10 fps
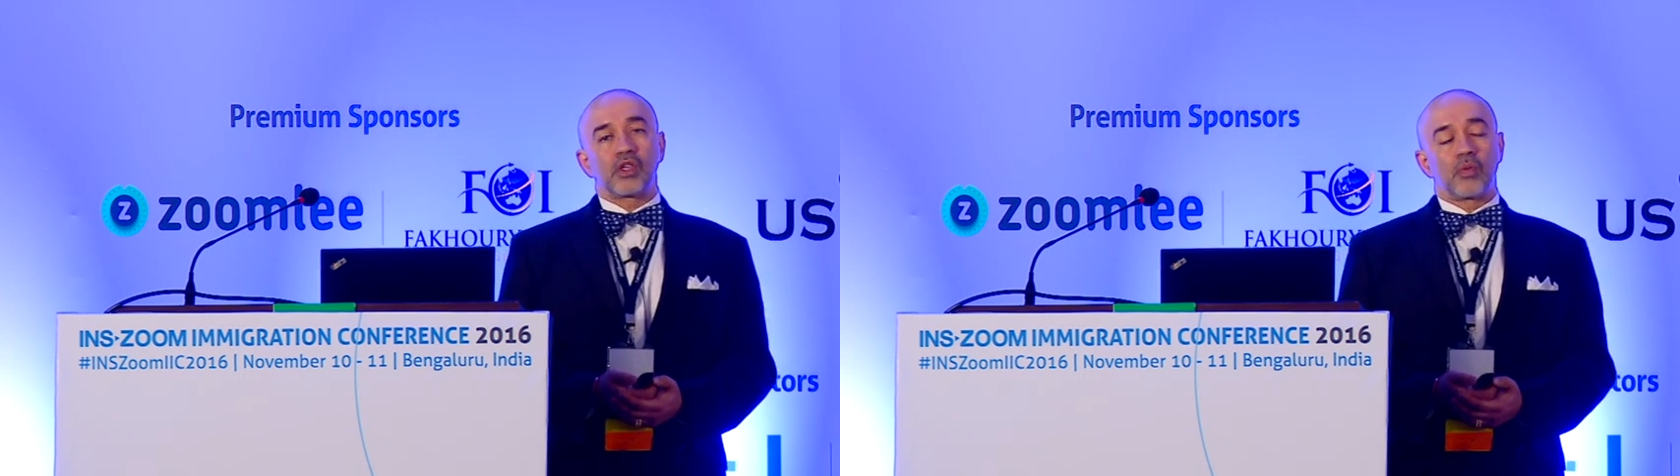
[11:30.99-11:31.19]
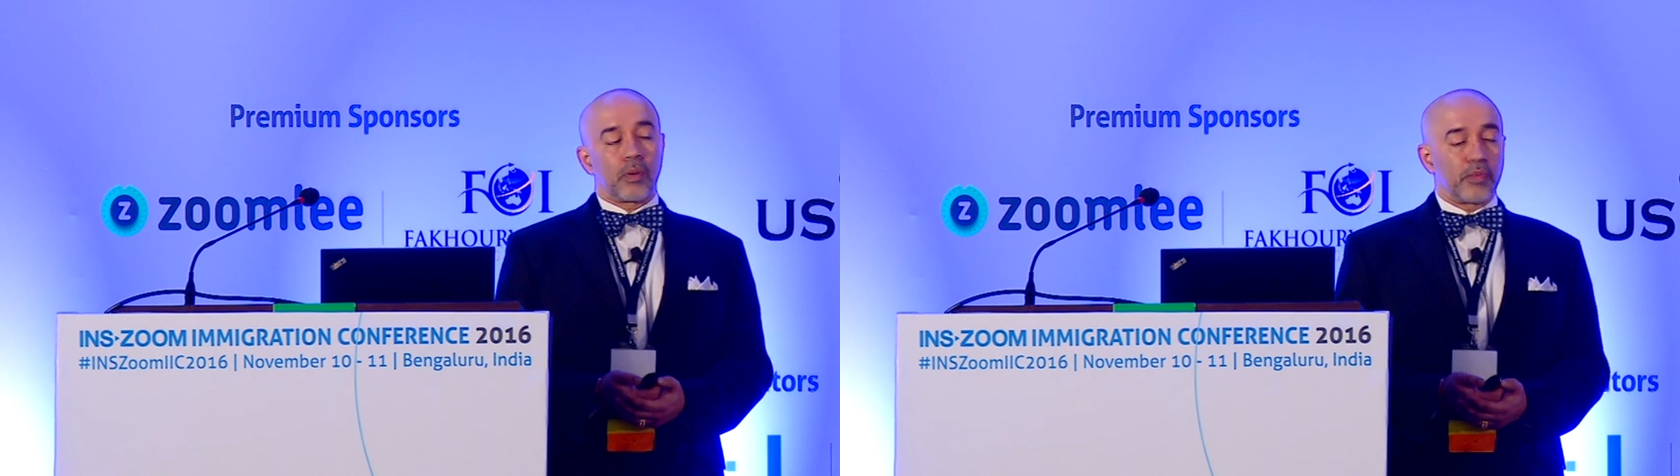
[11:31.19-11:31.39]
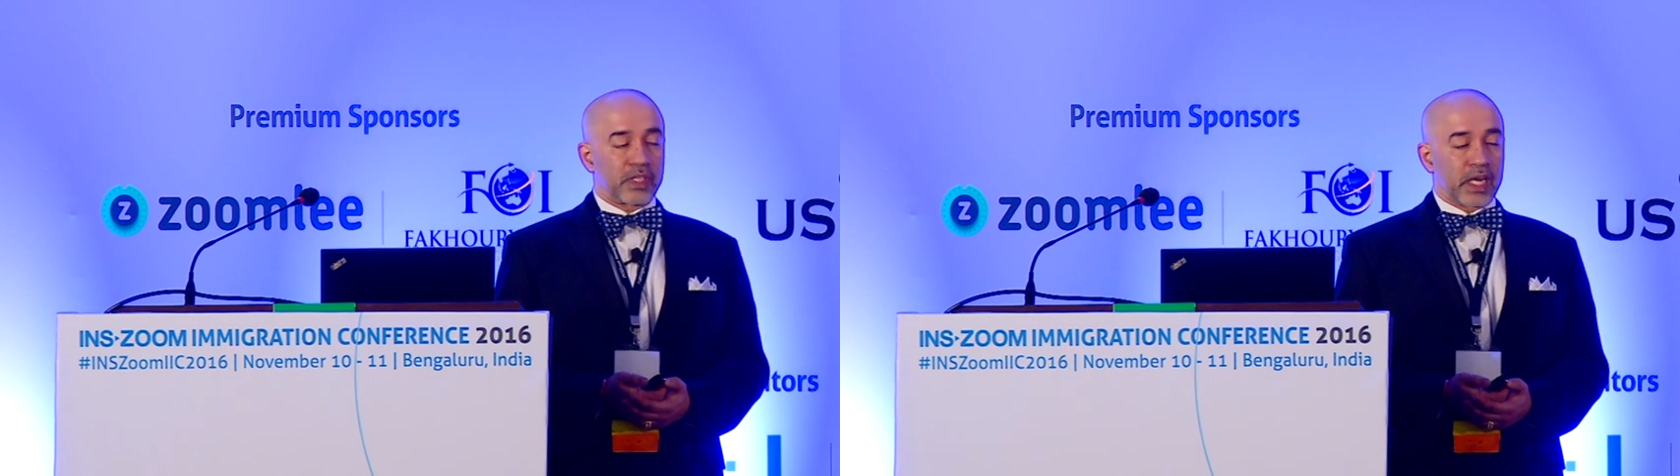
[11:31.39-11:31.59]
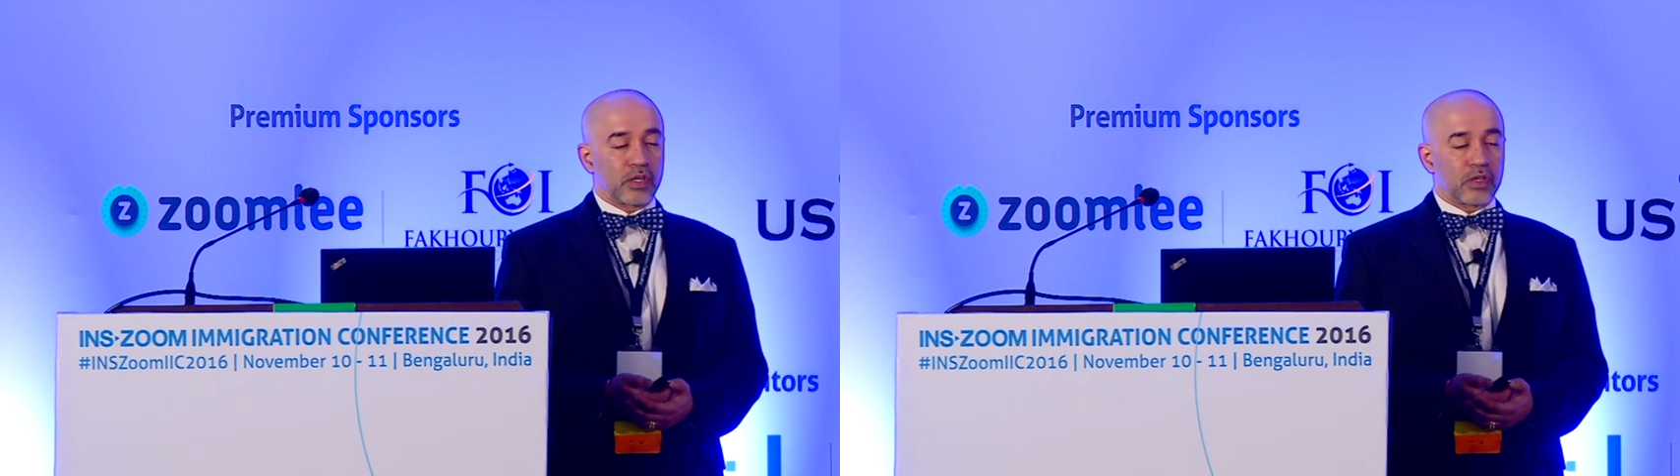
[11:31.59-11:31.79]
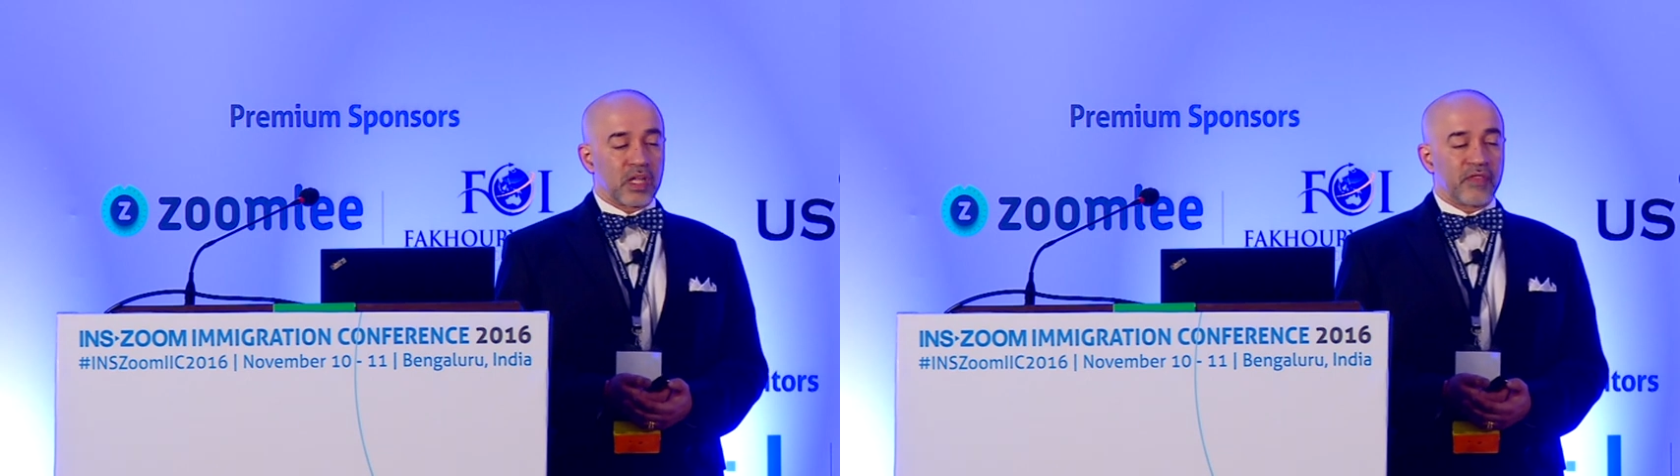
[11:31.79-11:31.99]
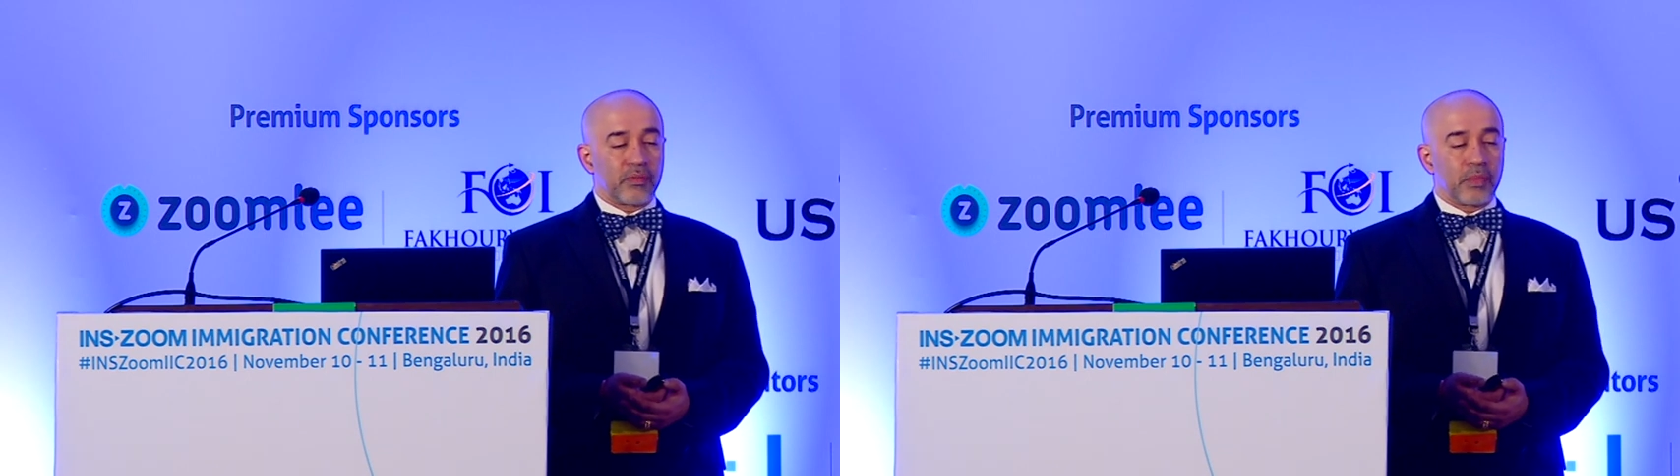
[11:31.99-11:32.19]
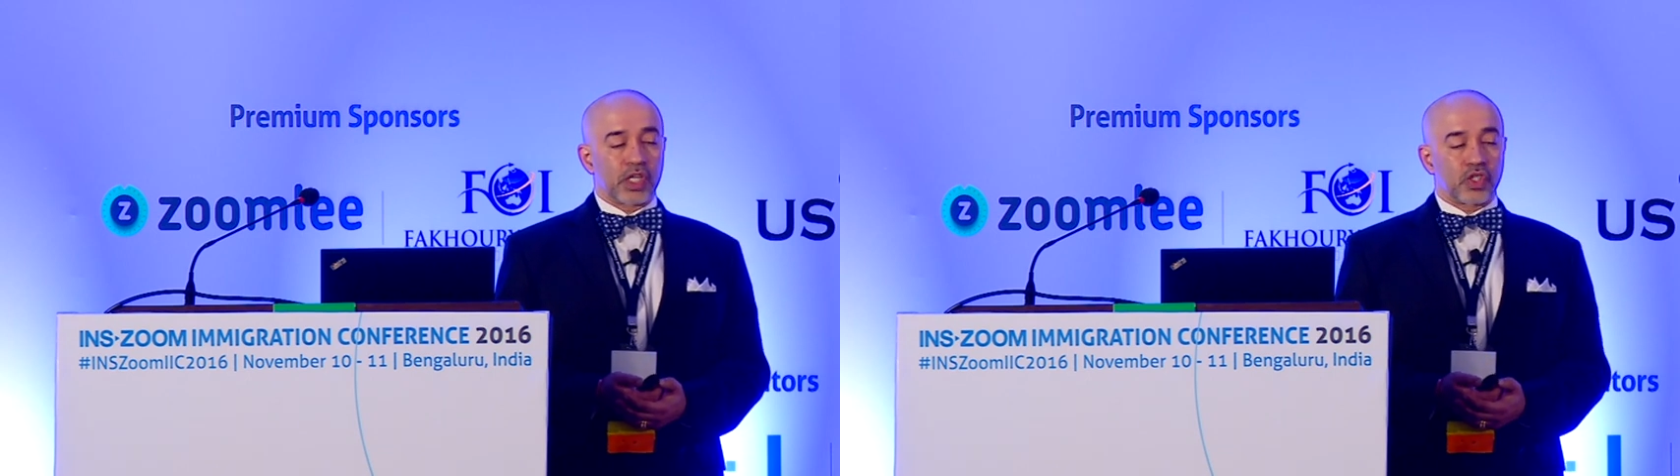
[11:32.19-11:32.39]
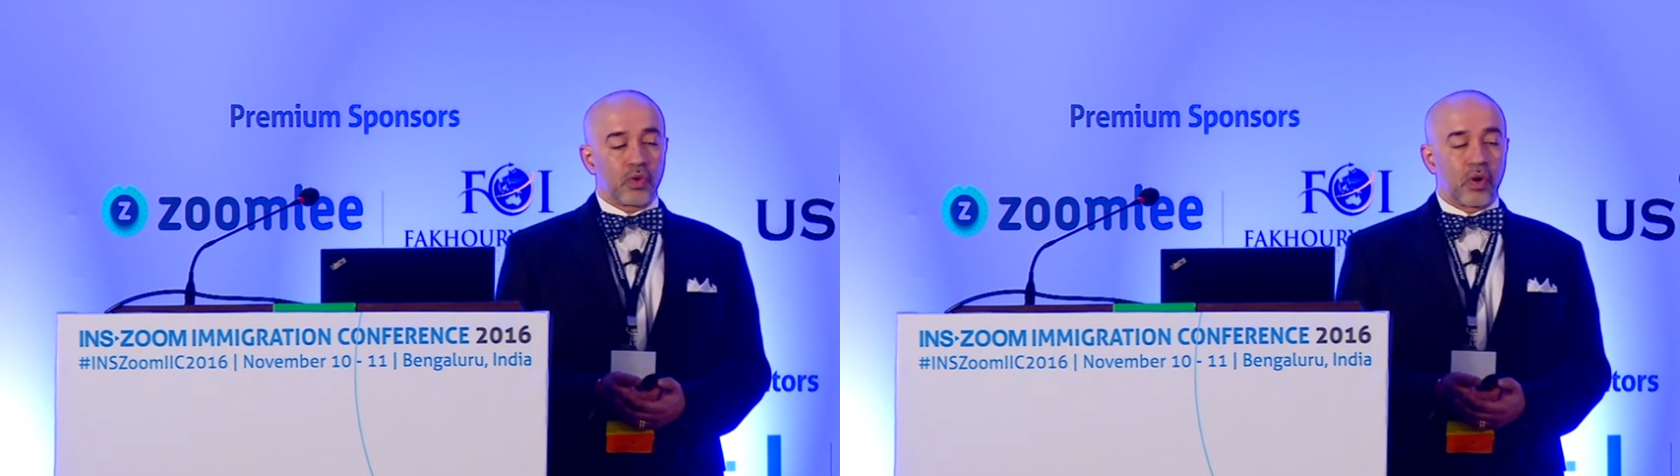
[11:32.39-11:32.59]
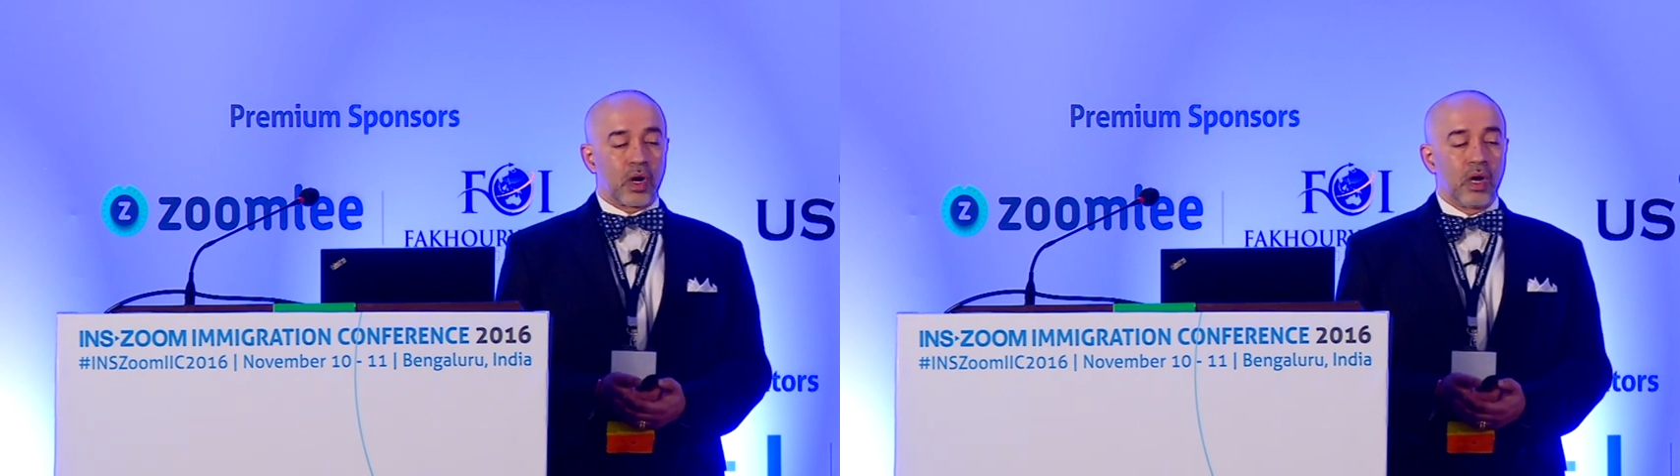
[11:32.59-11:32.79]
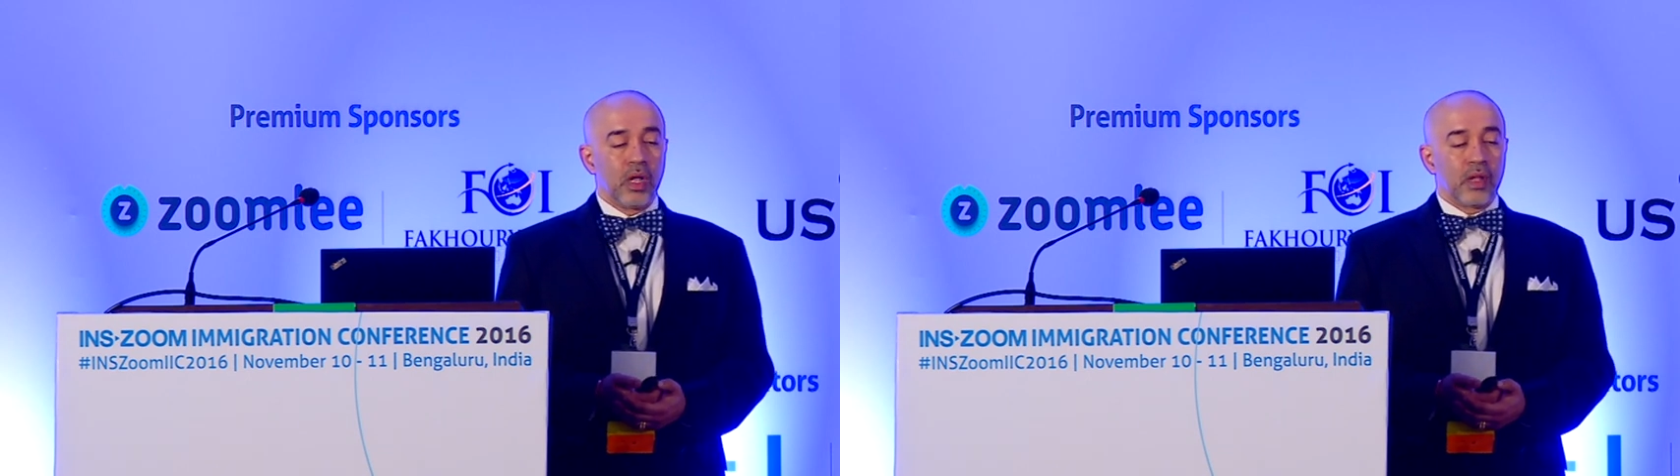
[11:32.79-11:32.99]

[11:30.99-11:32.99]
you want to protect yourself and make sure